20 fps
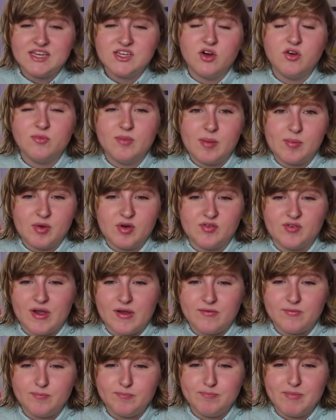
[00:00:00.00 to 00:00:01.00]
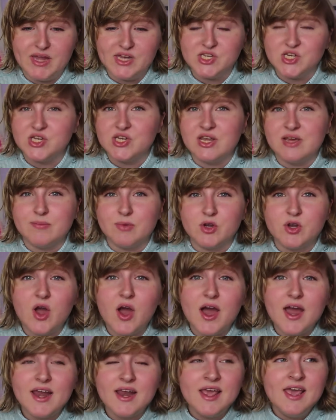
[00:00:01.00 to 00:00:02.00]
don't remember if I mentioned him or
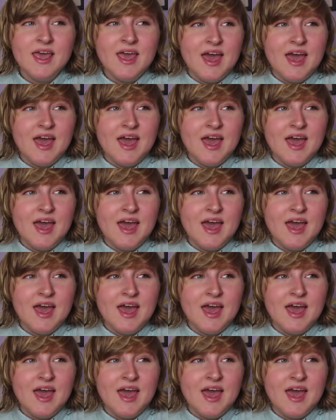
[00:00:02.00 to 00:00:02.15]
not,